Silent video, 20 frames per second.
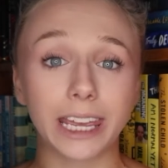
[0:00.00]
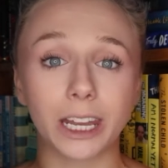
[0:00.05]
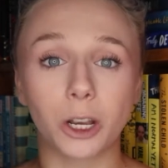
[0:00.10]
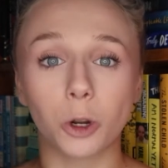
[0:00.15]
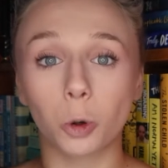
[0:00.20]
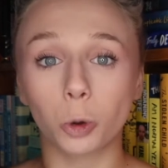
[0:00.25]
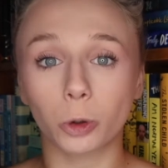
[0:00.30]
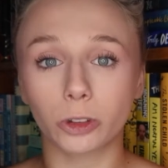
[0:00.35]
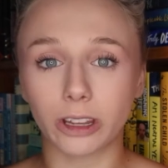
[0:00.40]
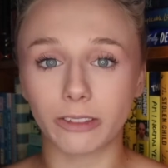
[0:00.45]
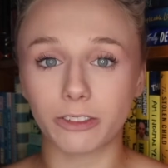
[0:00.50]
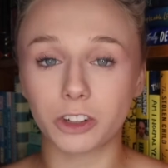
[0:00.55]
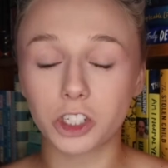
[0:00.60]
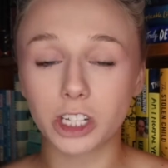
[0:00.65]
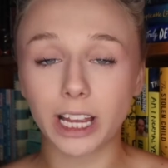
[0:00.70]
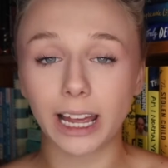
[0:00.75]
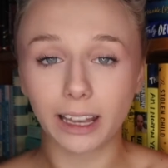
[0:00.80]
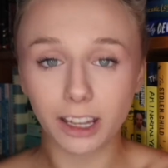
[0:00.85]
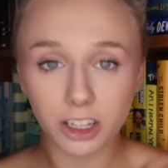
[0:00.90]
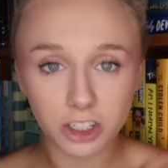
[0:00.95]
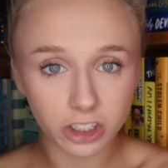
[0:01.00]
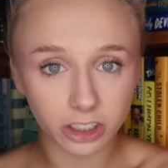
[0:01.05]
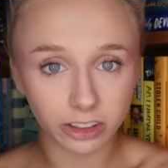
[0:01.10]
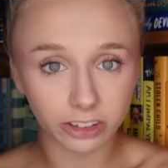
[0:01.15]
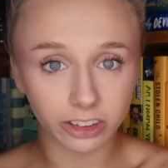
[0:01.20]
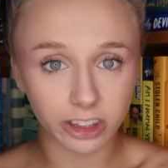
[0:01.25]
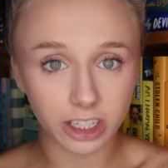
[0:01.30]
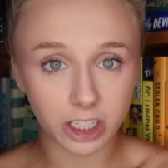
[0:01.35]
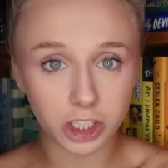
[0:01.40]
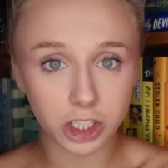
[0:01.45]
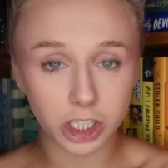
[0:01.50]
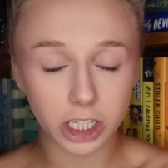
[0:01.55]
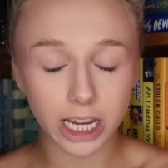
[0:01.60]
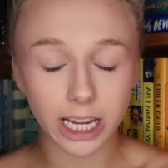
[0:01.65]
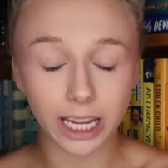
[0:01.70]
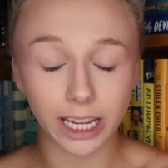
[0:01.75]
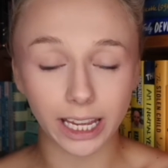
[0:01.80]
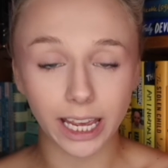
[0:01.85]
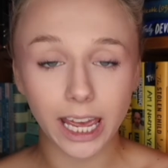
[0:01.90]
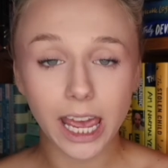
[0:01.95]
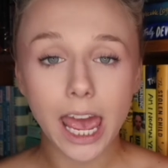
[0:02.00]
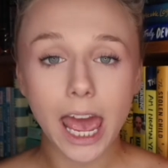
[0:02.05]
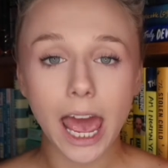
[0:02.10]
in all 7 challenges this year.